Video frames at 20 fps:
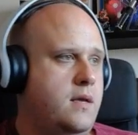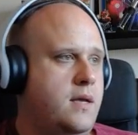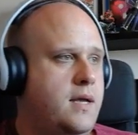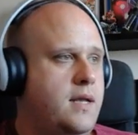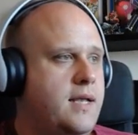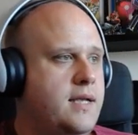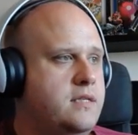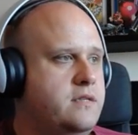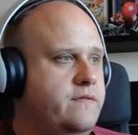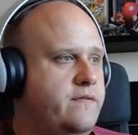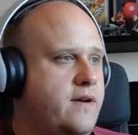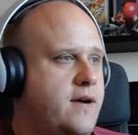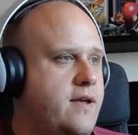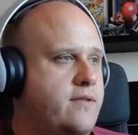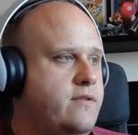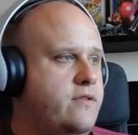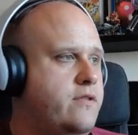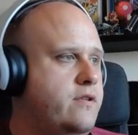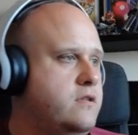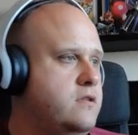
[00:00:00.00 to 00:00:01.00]

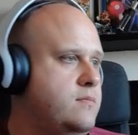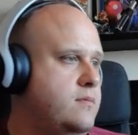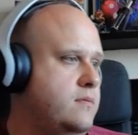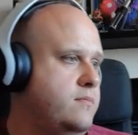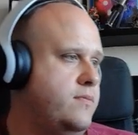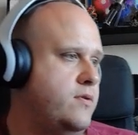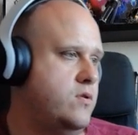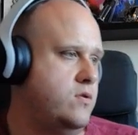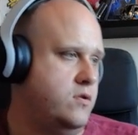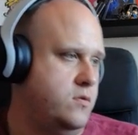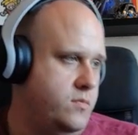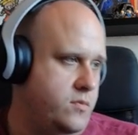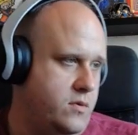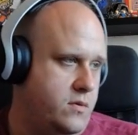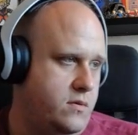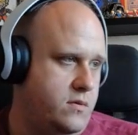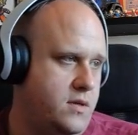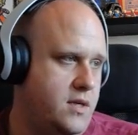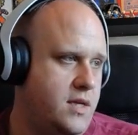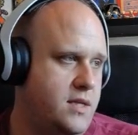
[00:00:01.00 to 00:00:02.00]
Electivire, the Thunderbolt
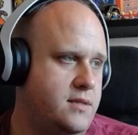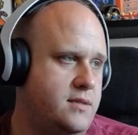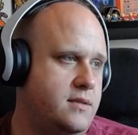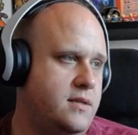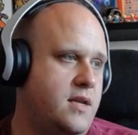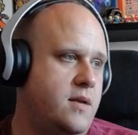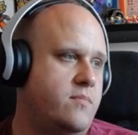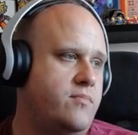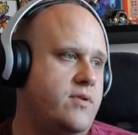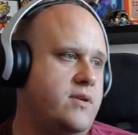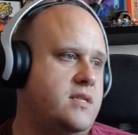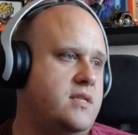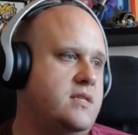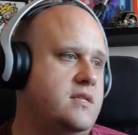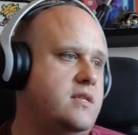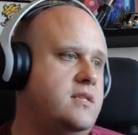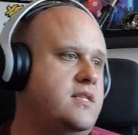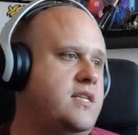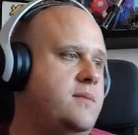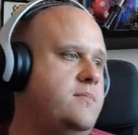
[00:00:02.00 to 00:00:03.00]
Pokemon, the instant it presses
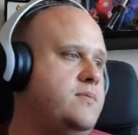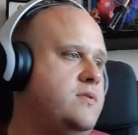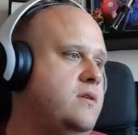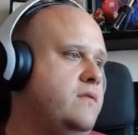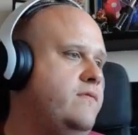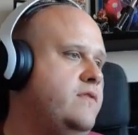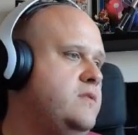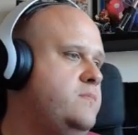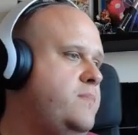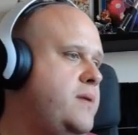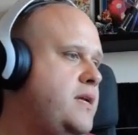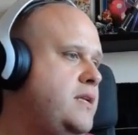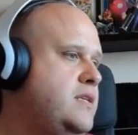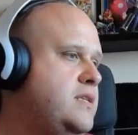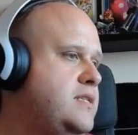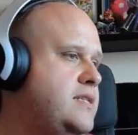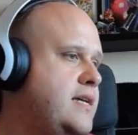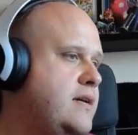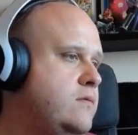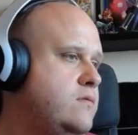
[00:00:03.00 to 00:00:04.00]
the tips of its
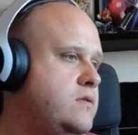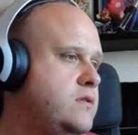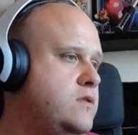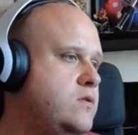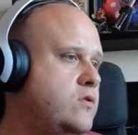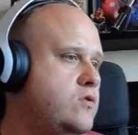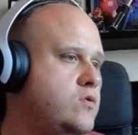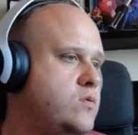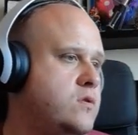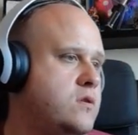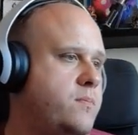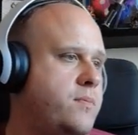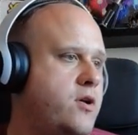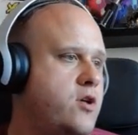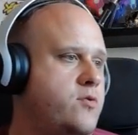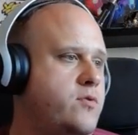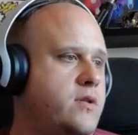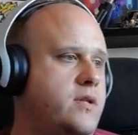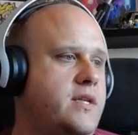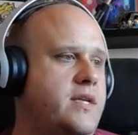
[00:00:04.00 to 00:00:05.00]
penis tails onto an
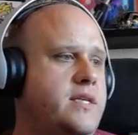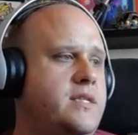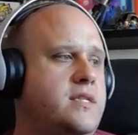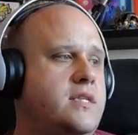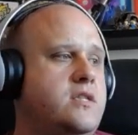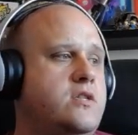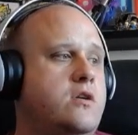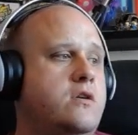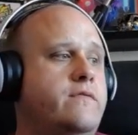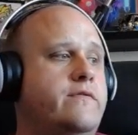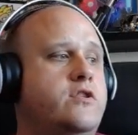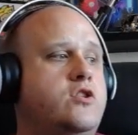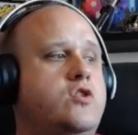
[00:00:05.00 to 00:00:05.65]
opponent, it sends over